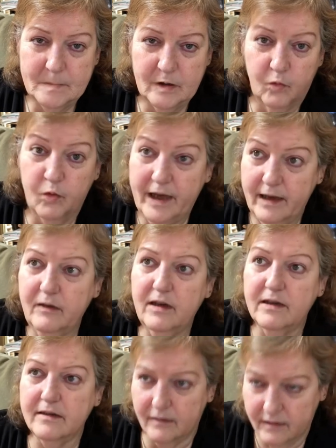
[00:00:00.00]
We
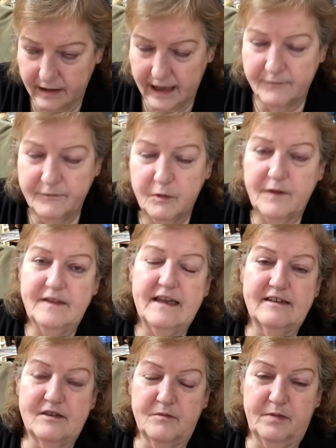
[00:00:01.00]
lived with
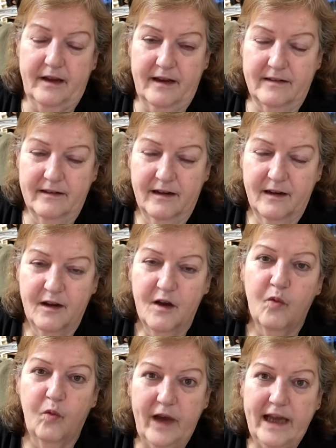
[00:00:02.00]
discipline.
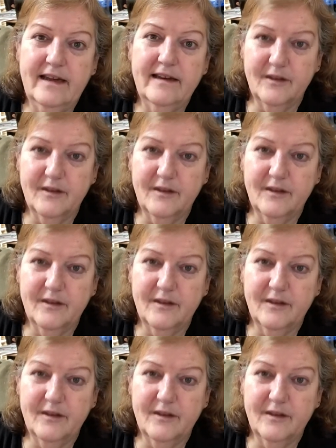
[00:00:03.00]
When